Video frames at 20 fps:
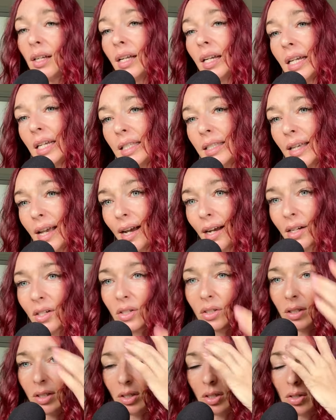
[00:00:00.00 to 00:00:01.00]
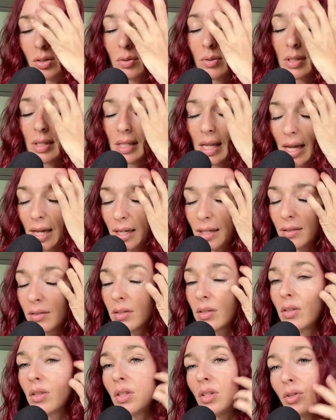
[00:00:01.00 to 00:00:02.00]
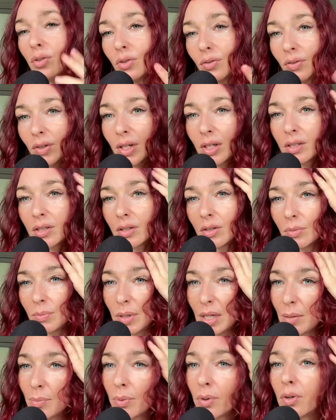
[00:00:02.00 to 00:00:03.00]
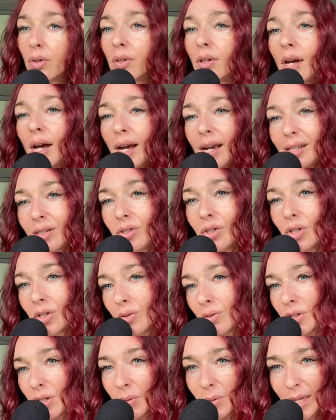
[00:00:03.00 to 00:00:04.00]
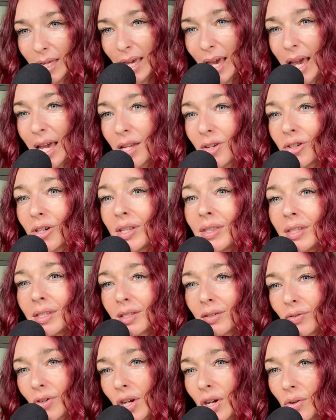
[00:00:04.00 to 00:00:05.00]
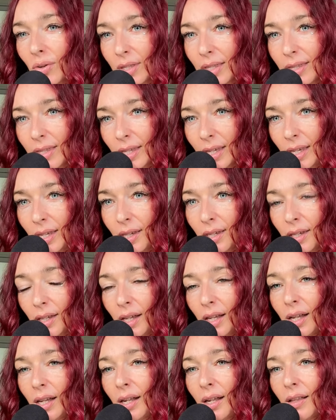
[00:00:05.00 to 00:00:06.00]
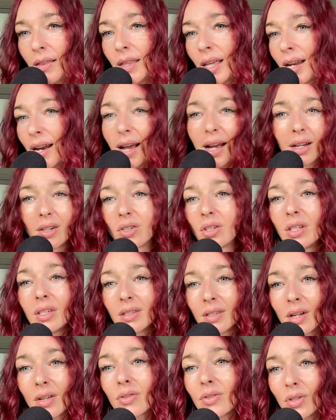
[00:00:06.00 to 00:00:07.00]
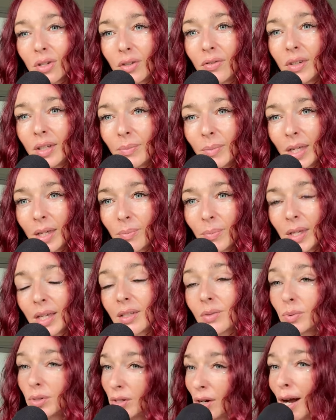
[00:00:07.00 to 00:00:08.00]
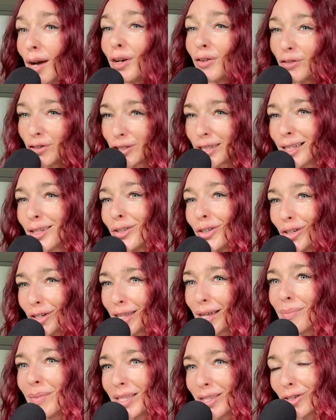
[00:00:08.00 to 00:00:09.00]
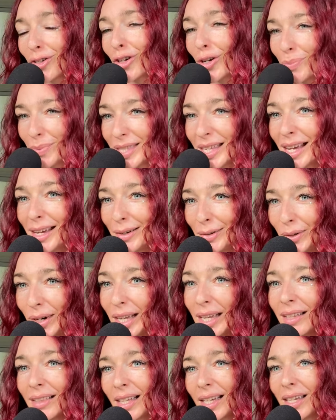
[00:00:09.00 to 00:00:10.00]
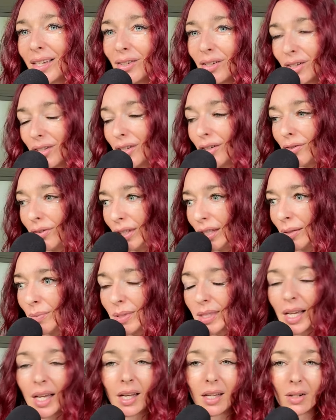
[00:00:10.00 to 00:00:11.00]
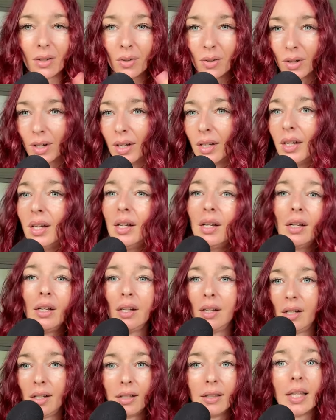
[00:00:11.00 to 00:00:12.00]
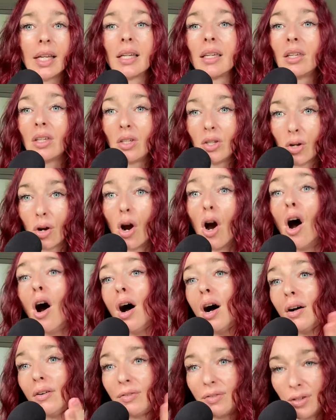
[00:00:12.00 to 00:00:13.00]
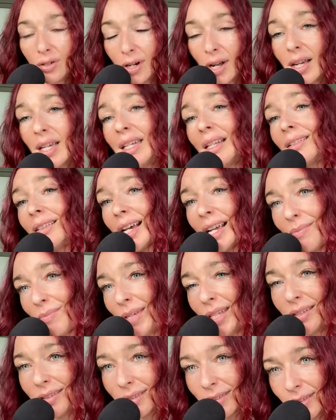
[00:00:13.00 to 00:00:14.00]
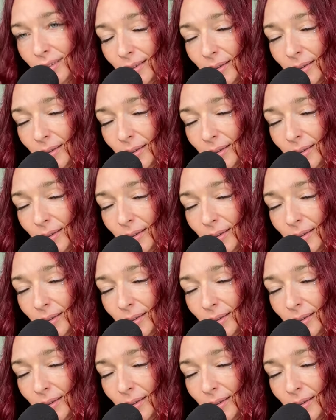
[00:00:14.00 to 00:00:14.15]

it's actually you saying to the universe, to people, I choose to engage in this frequency that actually is not serving me. Because when you're out of your center, that means you're upset, right? Like you're you're feeling upset or like you're off, you're not in alignment.